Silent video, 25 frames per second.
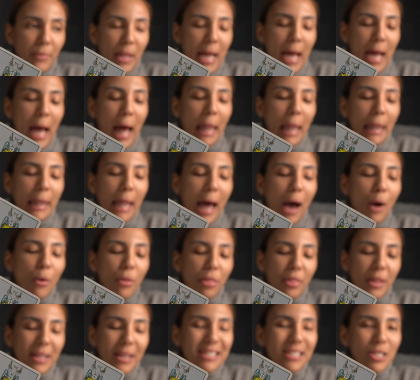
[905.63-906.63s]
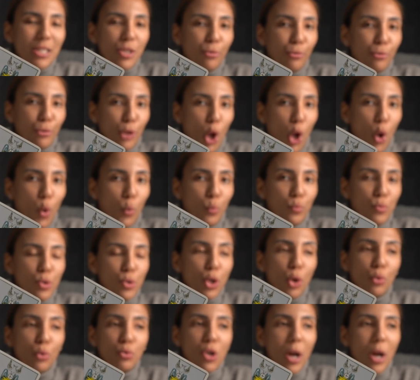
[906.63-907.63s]
Allow things to flow.
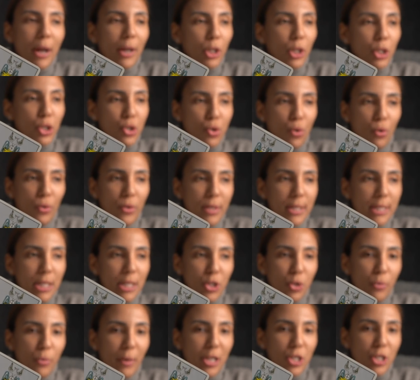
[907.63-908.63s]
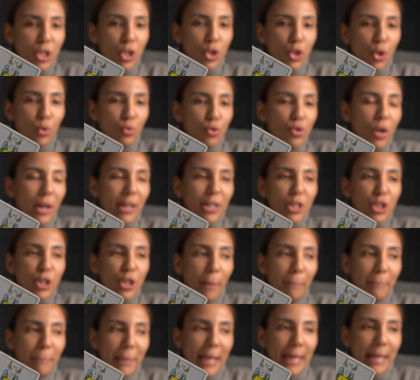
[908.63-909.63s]
Don't try to control the situation. Don't try to
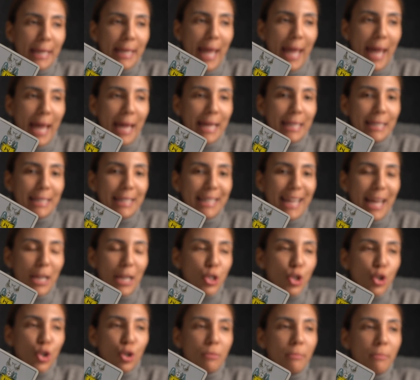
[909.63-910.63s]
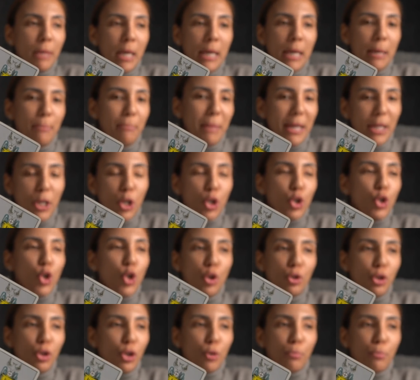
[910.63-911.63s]
jump in and make
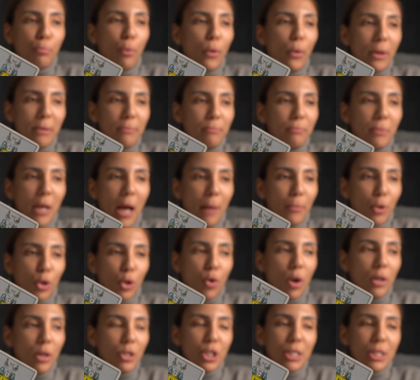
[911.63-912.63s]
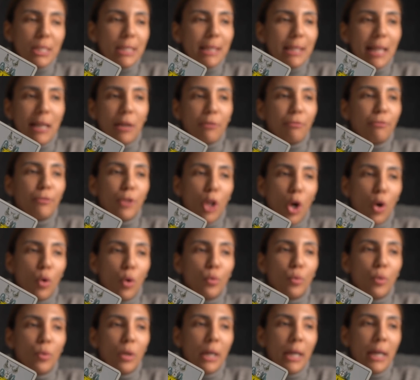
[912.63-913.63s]
your point come across. Just let it
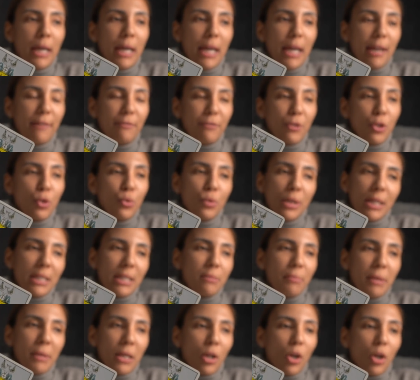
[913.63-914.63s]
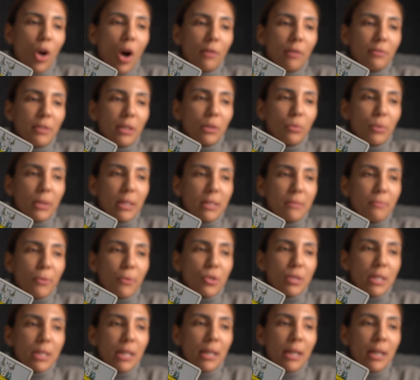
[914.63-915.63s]
flow. If you need to be in a conflict with this
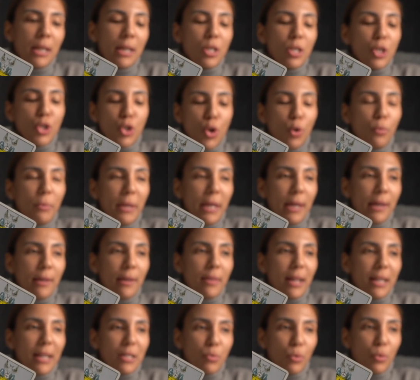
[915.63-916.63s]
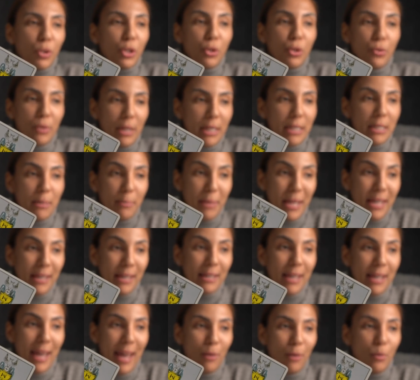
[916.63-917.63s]
person, so be it. That's where you need to
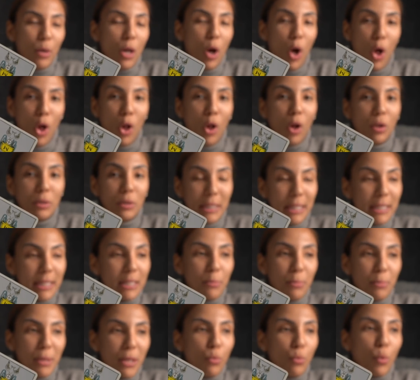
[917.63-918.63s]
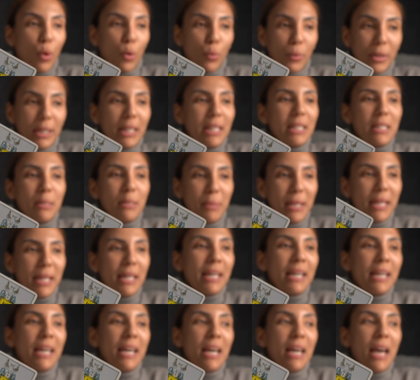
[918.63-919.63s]
be, okay? We all need to be where we need to
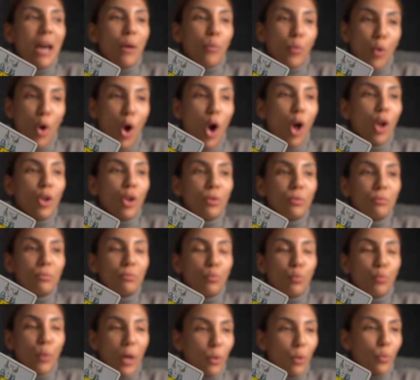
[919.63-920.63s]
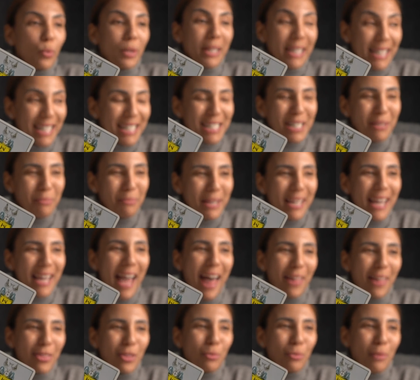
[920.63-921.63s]
be, and we're all where we need to be
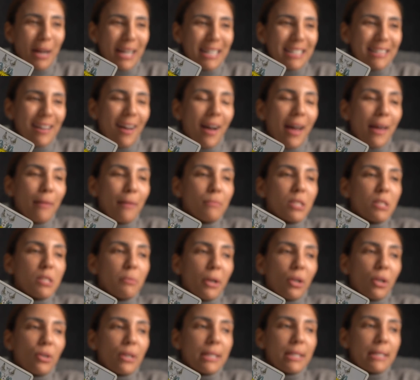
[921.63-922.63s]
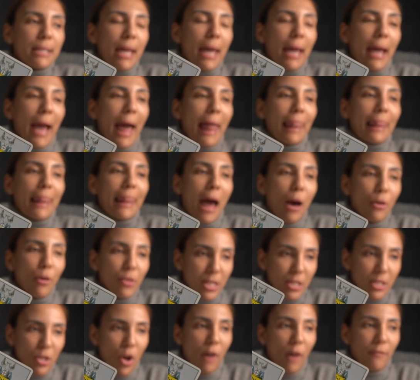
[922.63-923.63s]
at the right time. Spirit is saying, allow
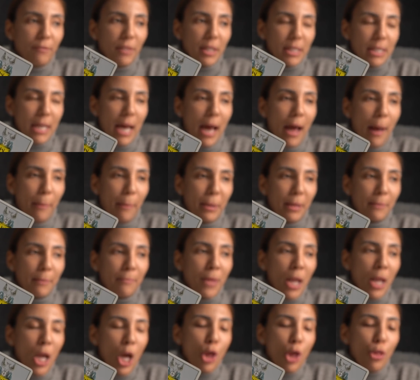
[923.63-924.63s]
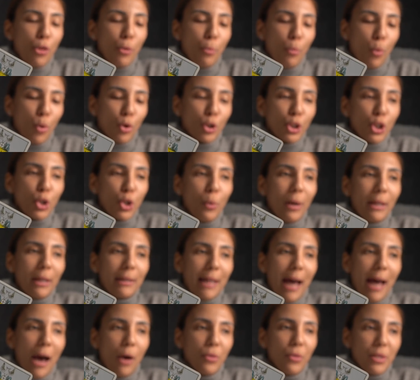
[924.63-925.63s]
this conflict to happen. The more you
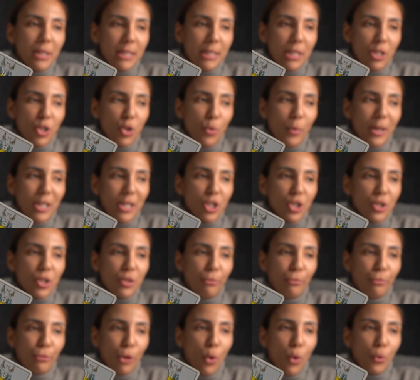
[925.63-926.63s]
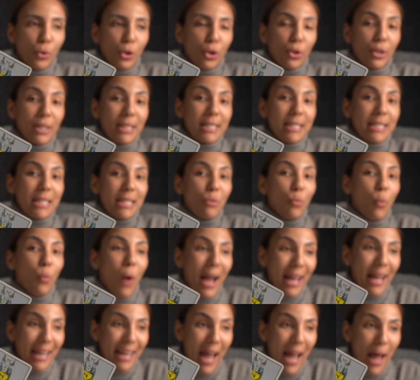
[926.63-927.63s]
allow this situation to flow, you're going to see
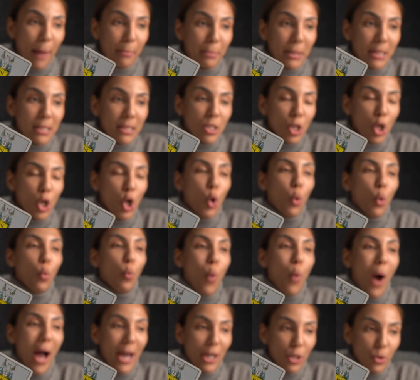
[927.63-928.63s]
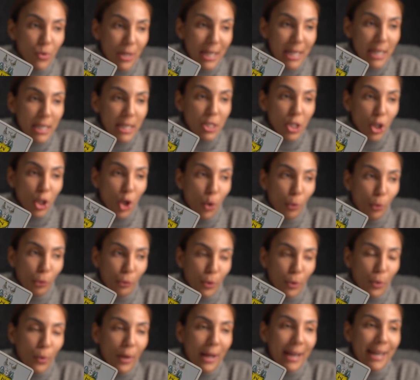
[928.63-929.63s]
why it happened, why you needed to go
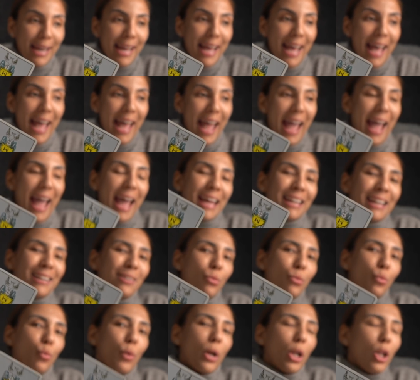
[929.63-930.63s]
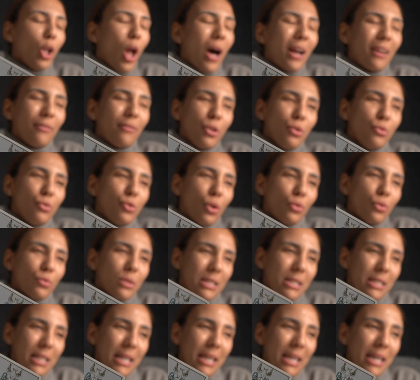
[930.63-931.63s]
through it. And what a lot of you don't
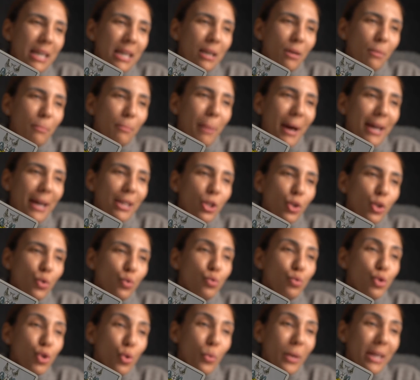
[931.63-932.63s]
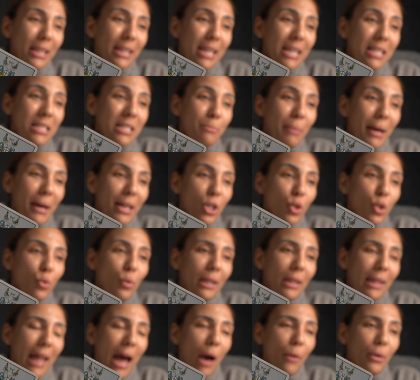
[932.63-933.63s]
see, by you doing this, by you
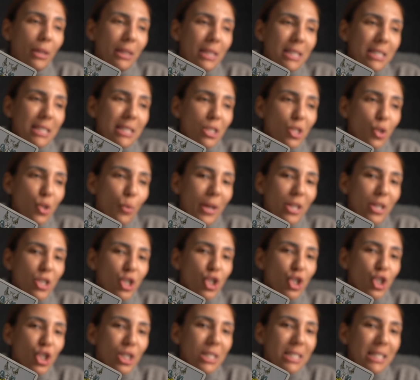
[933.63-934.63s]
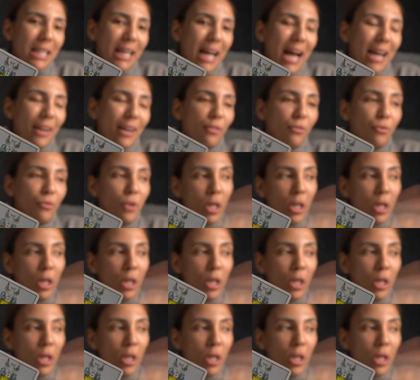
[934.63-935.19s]
allowing the situation just to kind of,